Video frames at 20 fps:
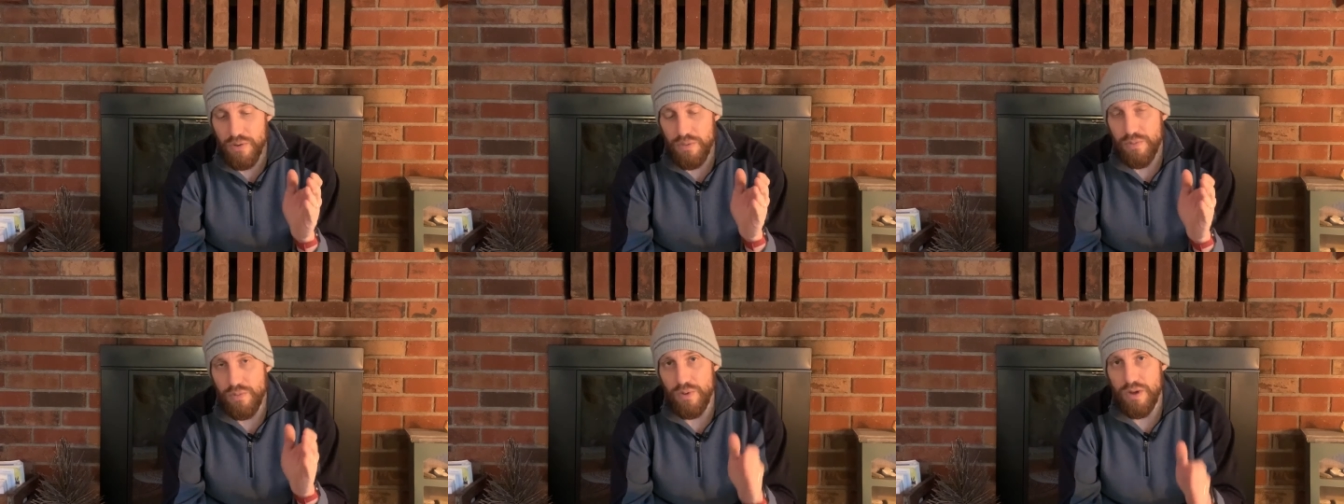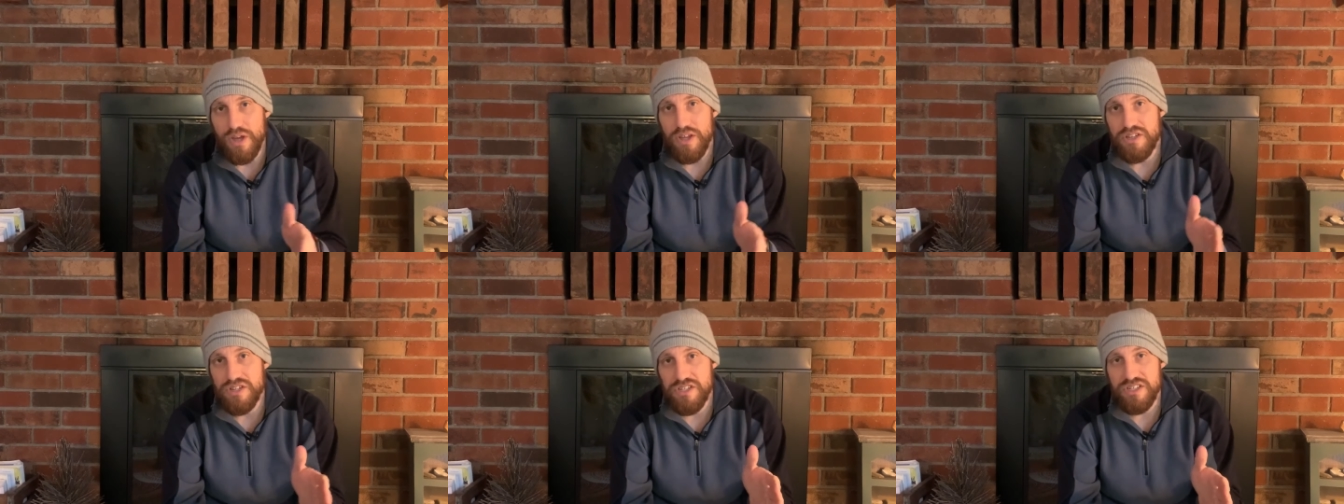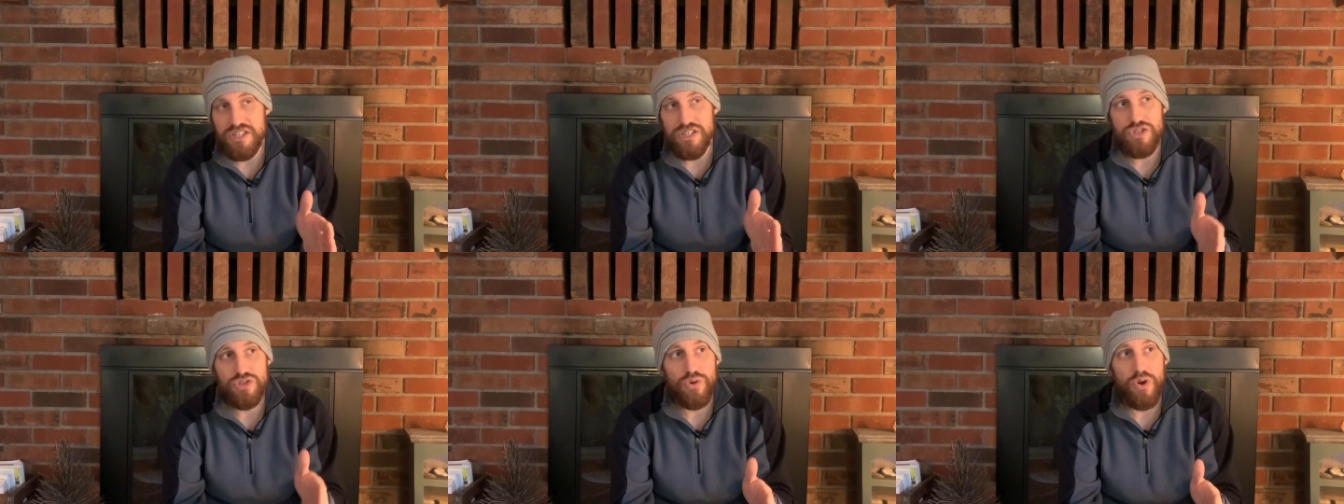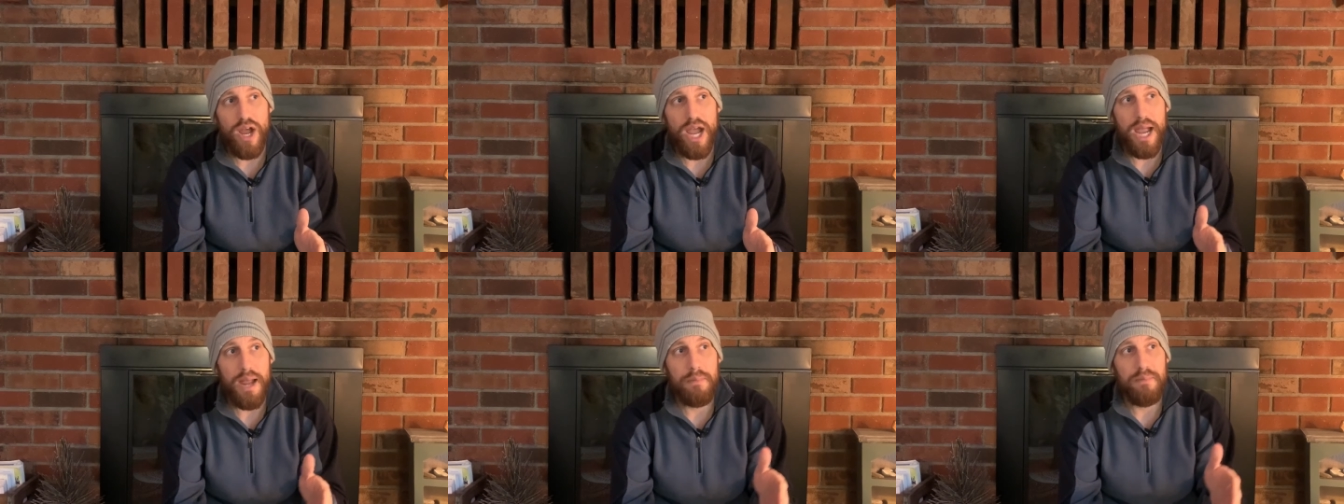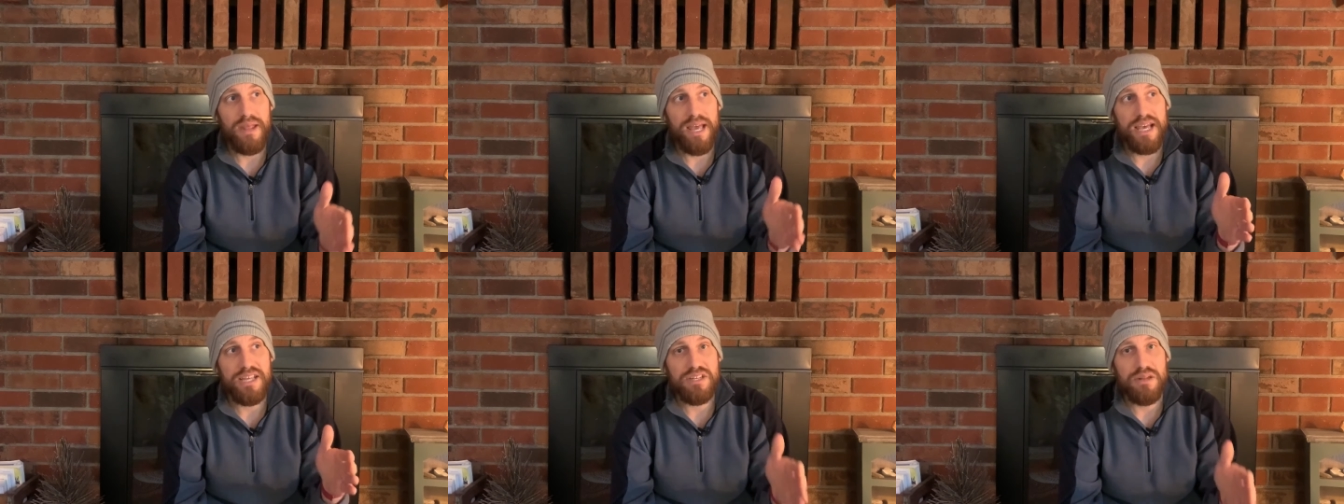was
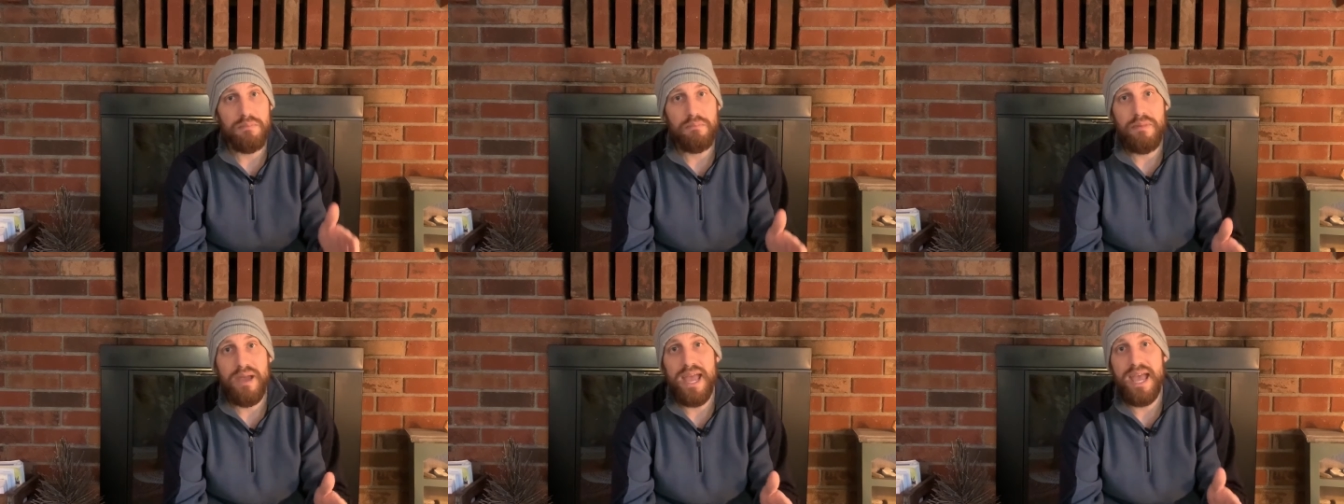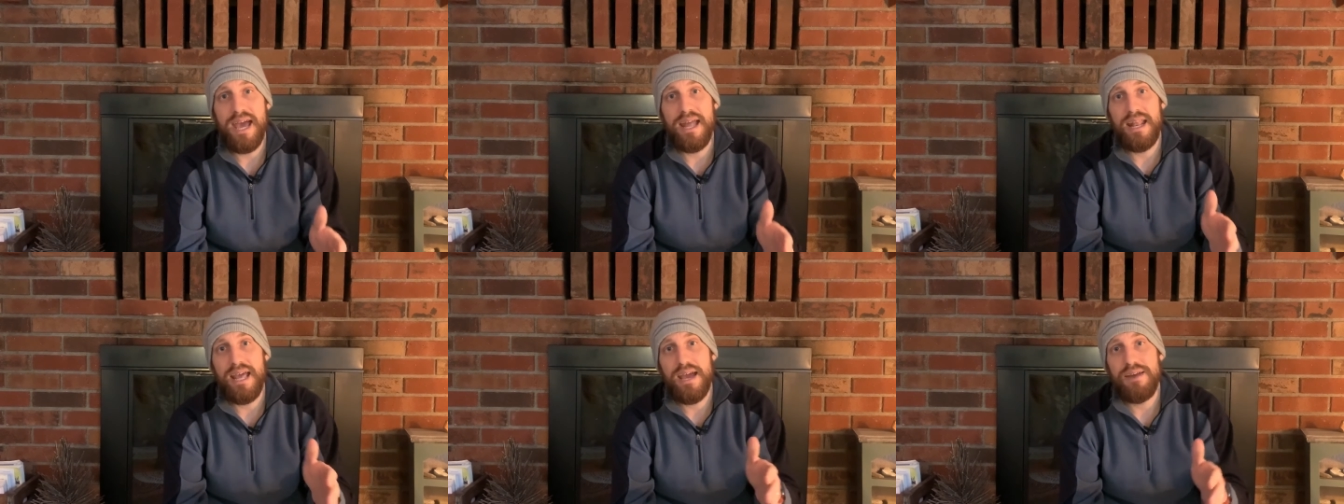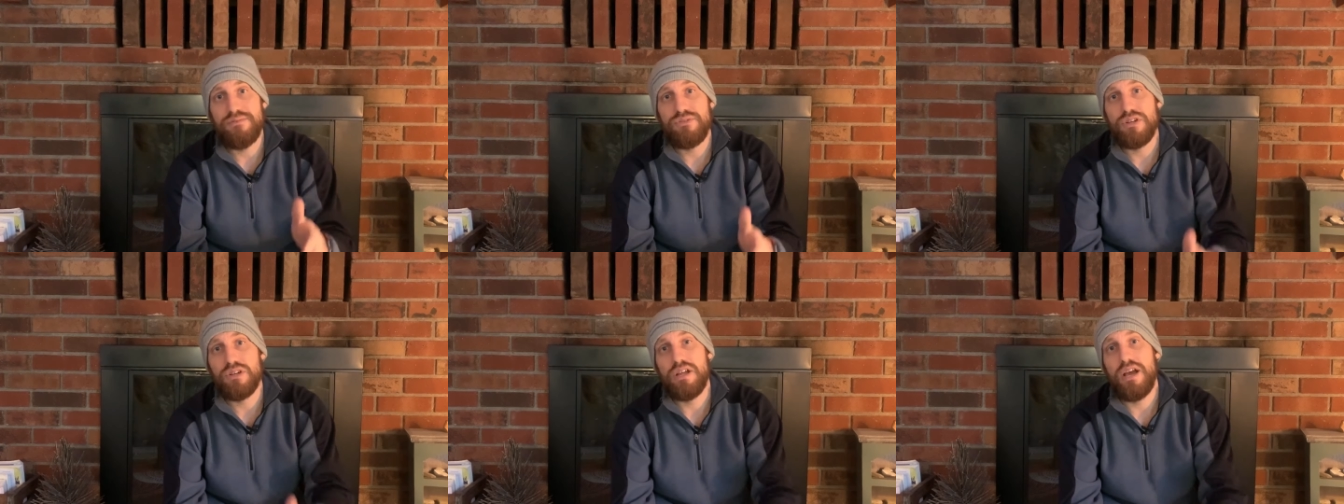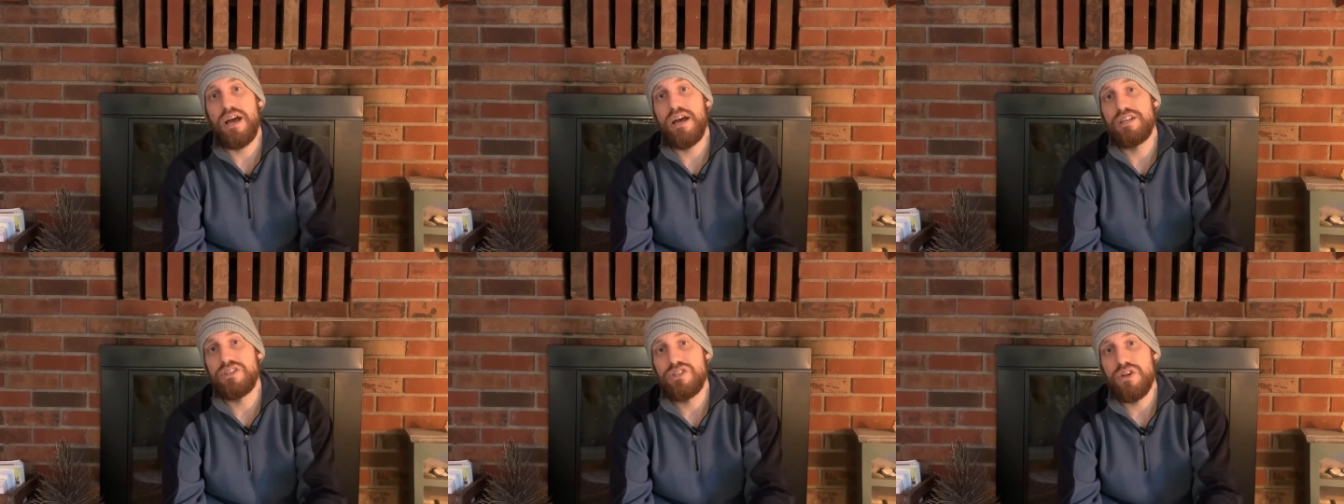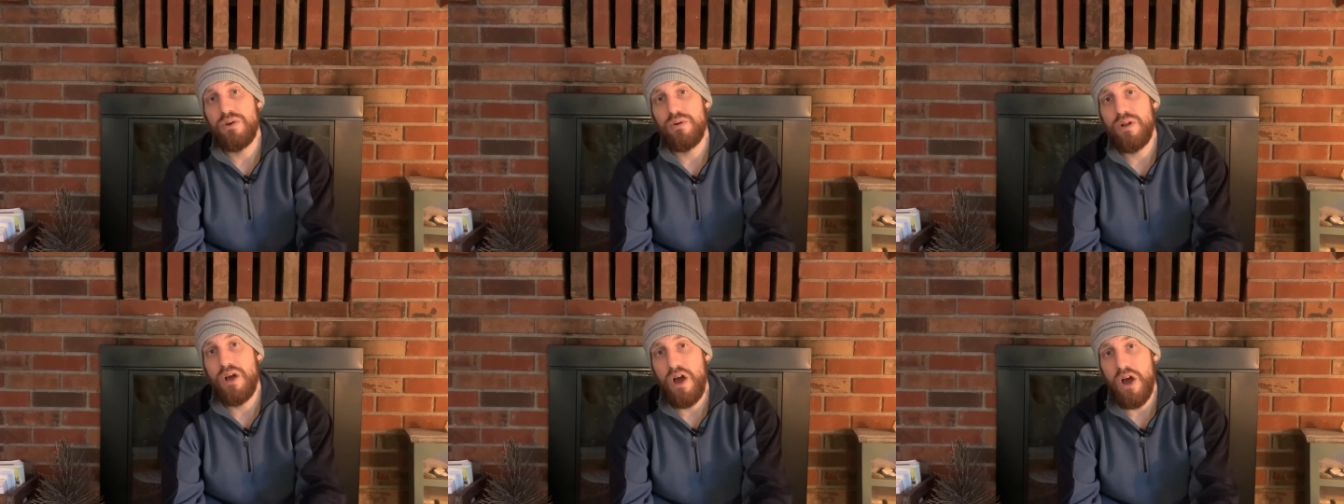described as a man after God's
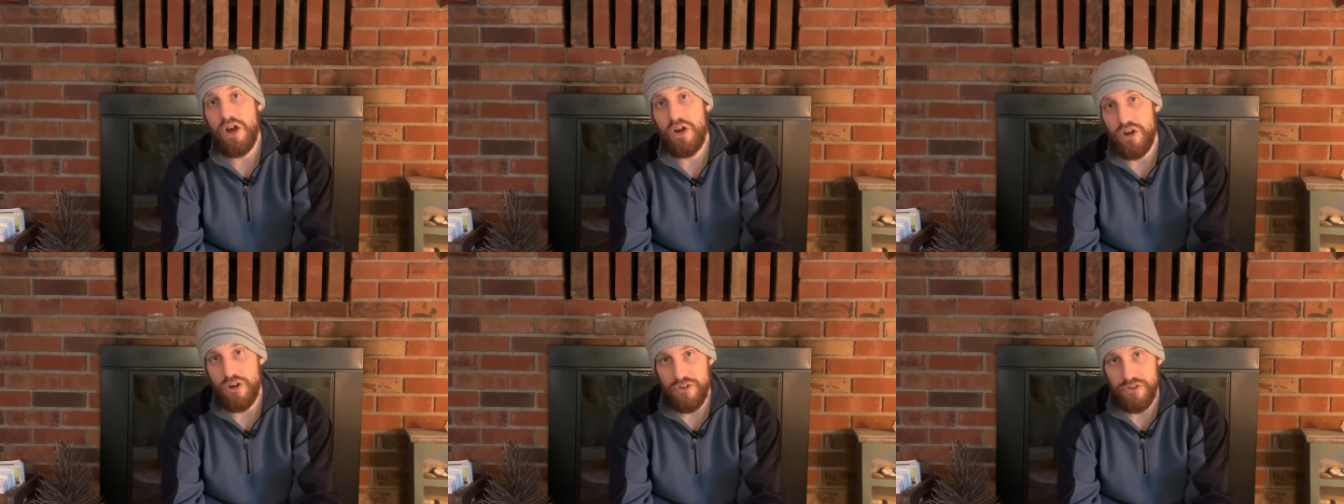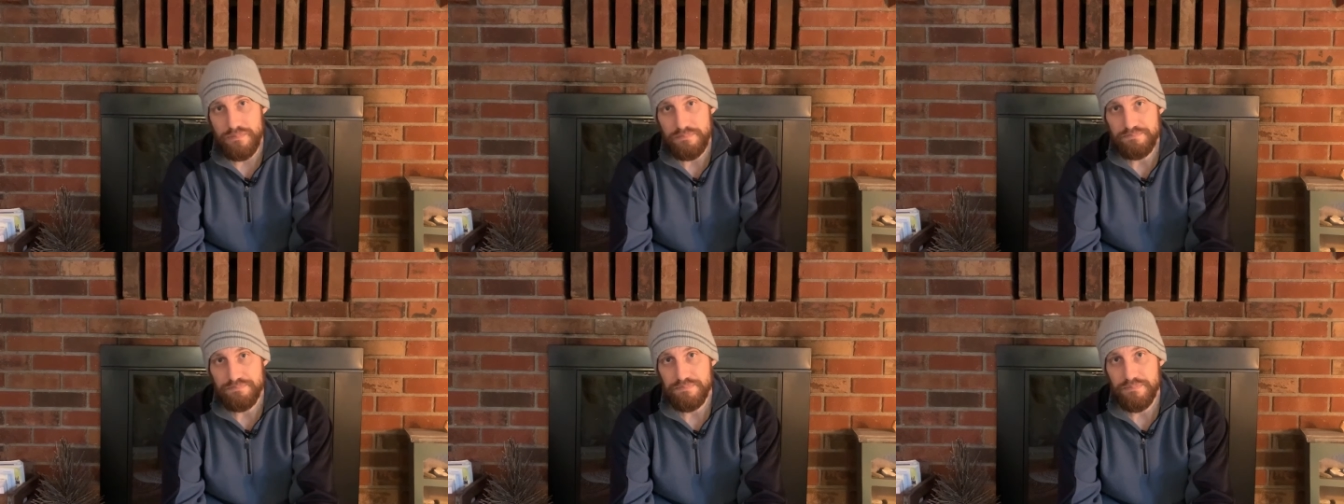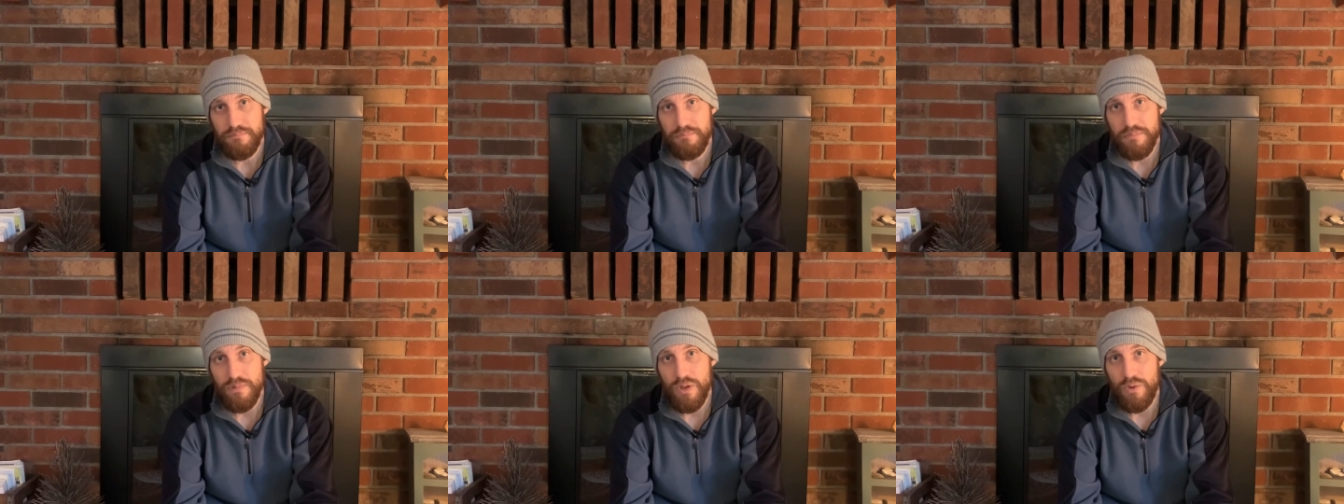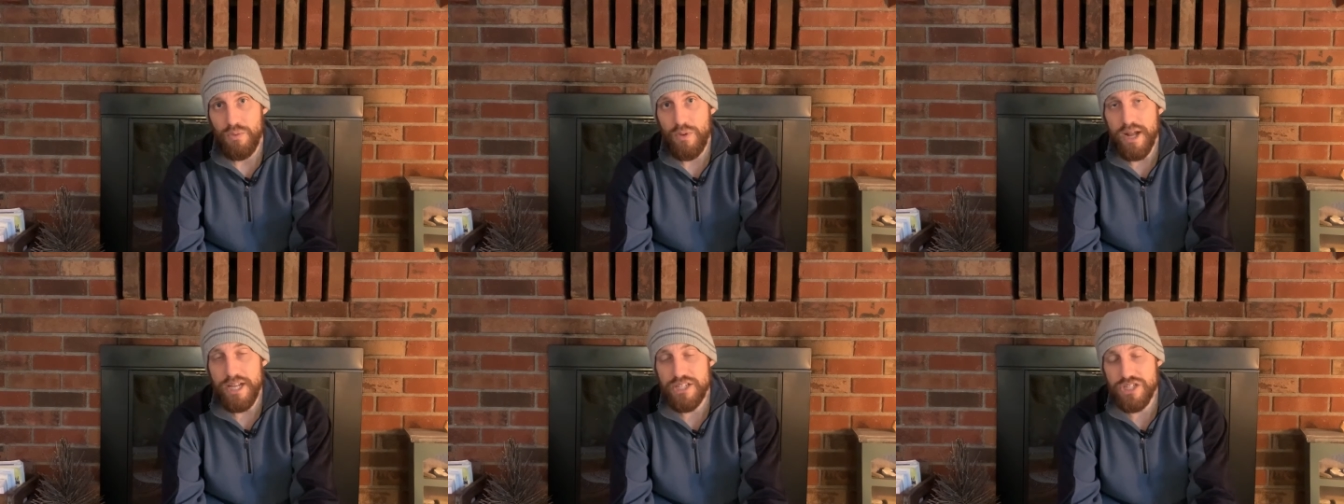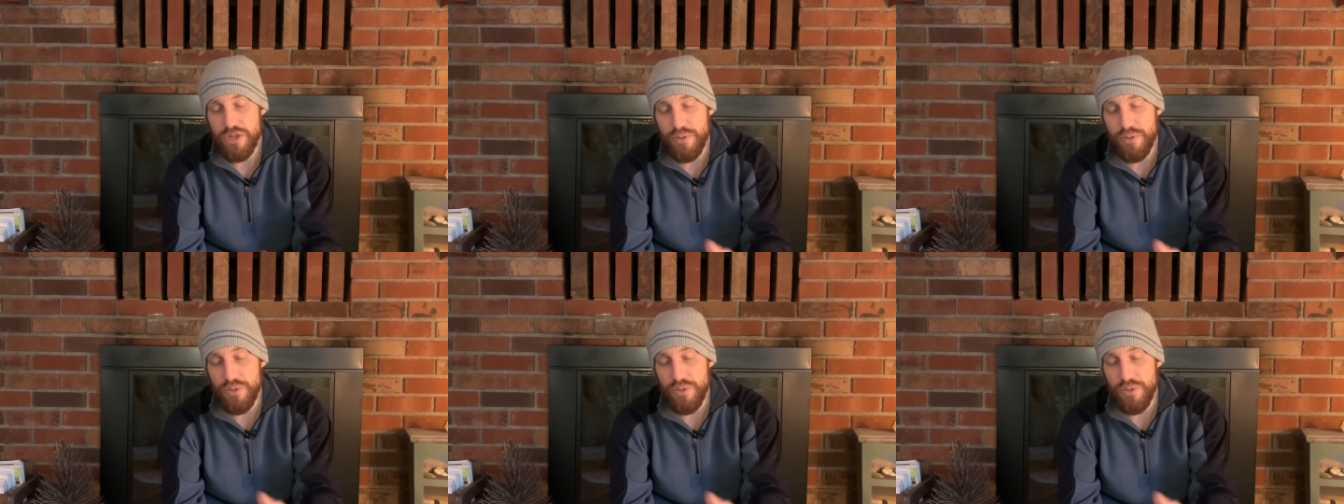own heart right?